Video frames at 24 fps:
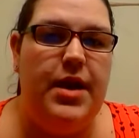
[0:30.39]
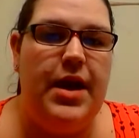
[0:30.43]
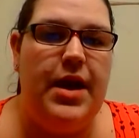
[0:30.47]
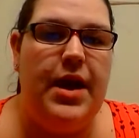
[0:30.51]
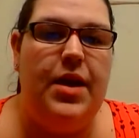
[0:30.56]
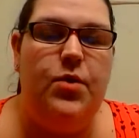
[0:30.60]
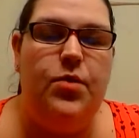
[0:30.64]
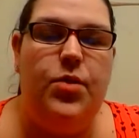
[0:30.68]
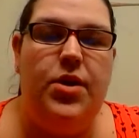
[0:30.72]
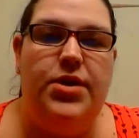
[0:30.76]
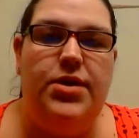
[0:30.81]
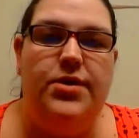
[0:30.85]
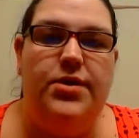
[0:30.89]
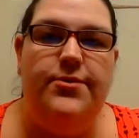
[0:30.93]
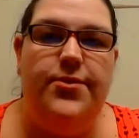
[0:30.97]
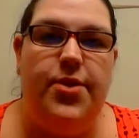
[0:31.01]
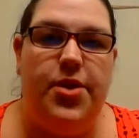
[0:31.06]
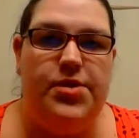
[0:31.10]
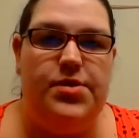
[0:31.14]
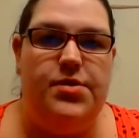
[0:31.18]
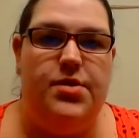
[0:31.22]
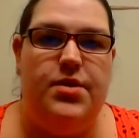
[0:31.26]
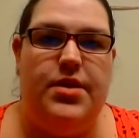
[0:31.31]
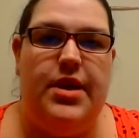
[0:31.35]
and what the
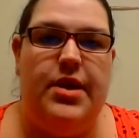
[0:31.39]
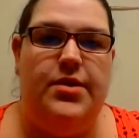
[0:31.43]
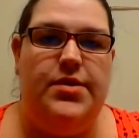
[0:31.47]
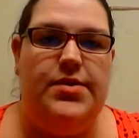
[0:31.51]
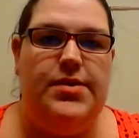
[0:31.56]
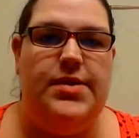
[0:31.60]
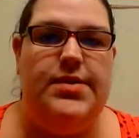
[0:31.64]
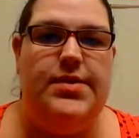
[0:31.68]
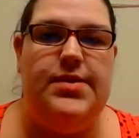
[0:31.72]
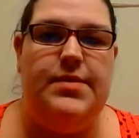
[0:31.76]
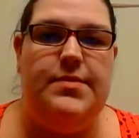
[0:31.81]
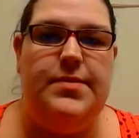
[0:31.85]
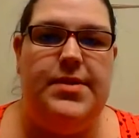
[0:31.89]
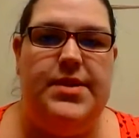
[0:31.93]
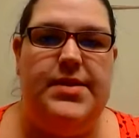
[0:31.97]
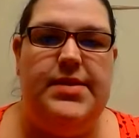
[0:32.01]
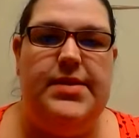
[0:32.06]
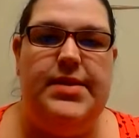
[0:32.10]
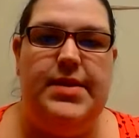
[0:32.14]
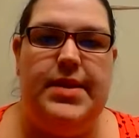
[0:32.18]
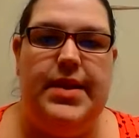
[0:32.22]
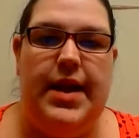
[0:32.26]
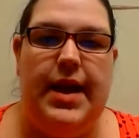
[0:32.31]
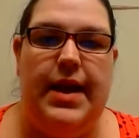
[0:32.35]
foster care system is
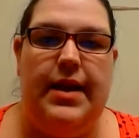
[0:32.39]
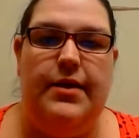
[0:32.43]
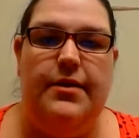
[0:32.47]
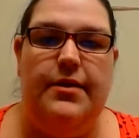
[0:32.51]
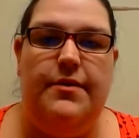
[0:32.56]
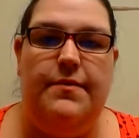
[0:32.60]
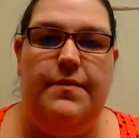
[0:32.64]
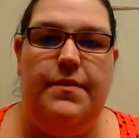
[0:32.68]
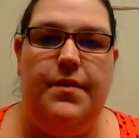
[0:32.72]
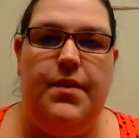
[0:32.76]
today.